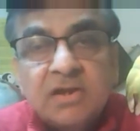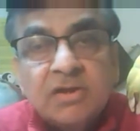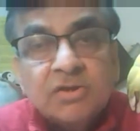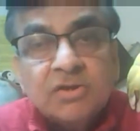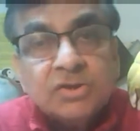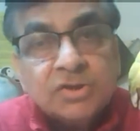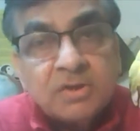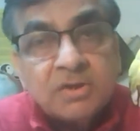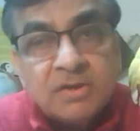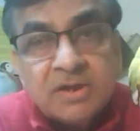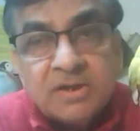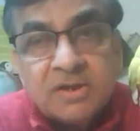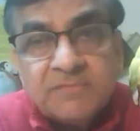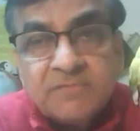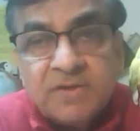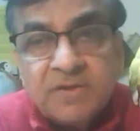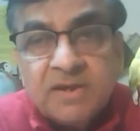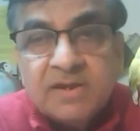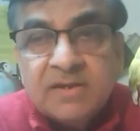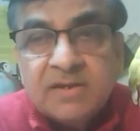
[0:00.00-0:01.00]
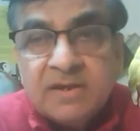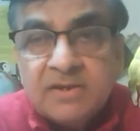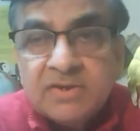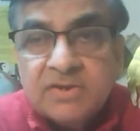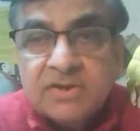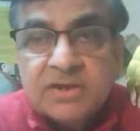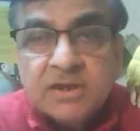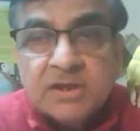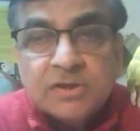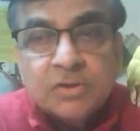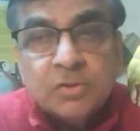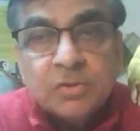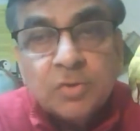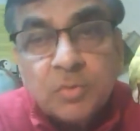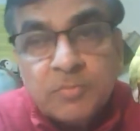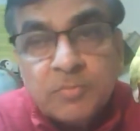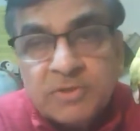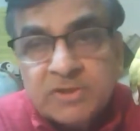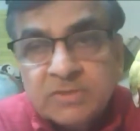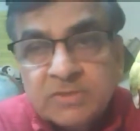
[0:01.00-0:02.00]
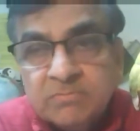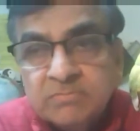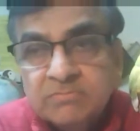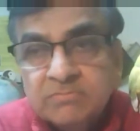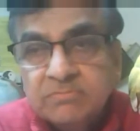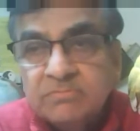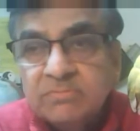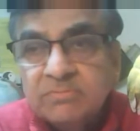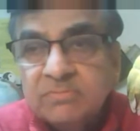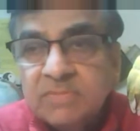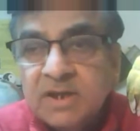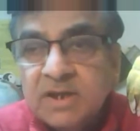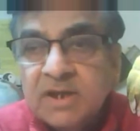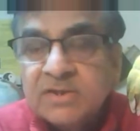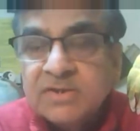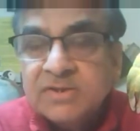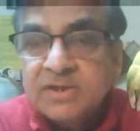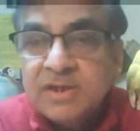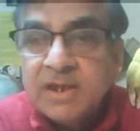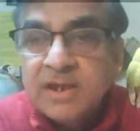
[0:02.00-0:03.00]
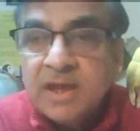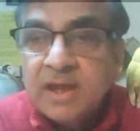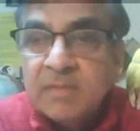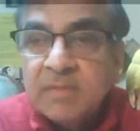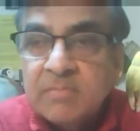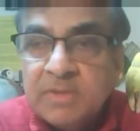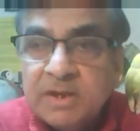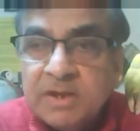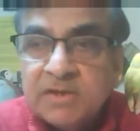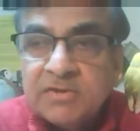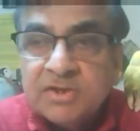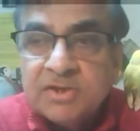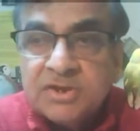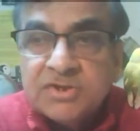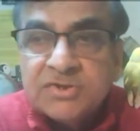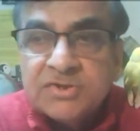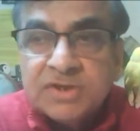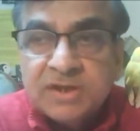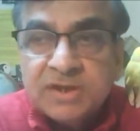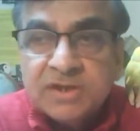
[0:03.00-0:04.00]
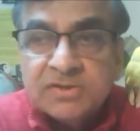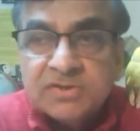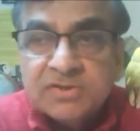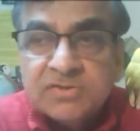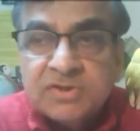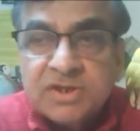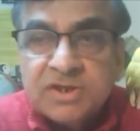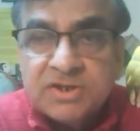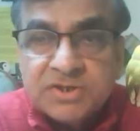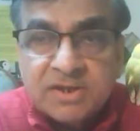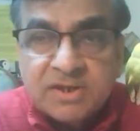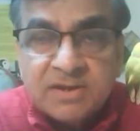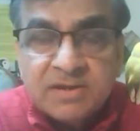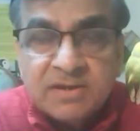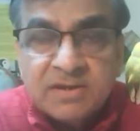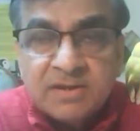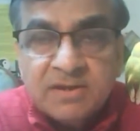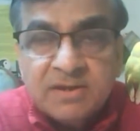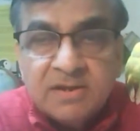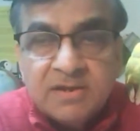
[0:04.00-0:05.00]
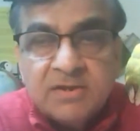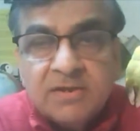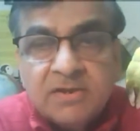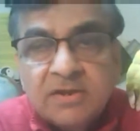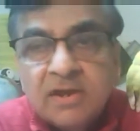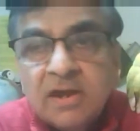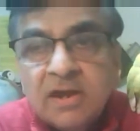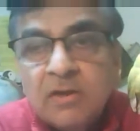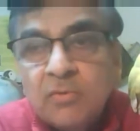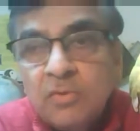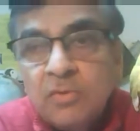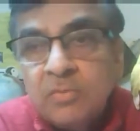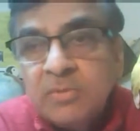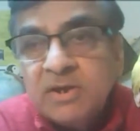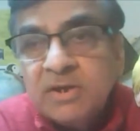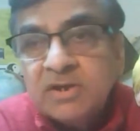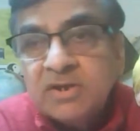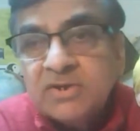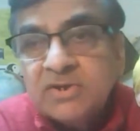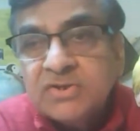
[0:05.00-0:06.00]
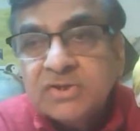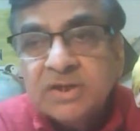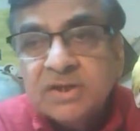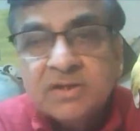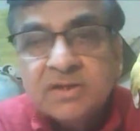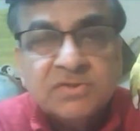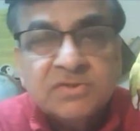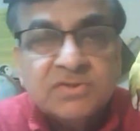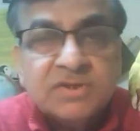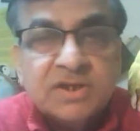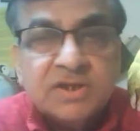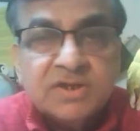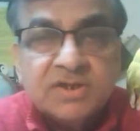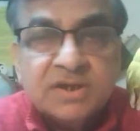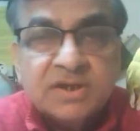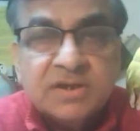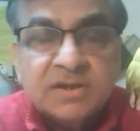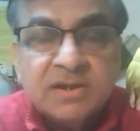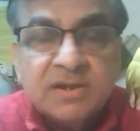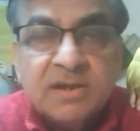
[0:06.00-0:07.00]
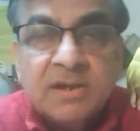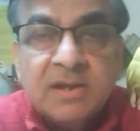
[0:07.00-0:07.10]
solidifying religious groupism as Young Men Christian Association, Young Women Christian Association,